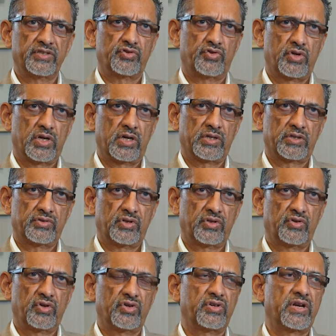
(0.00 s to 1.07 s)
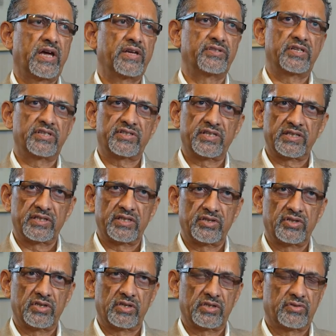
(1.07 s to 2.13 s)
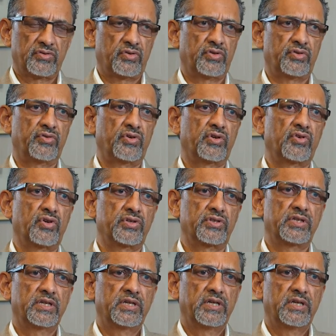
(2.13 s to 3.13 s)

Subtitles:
the drug, you are not digesting the drug, or you are not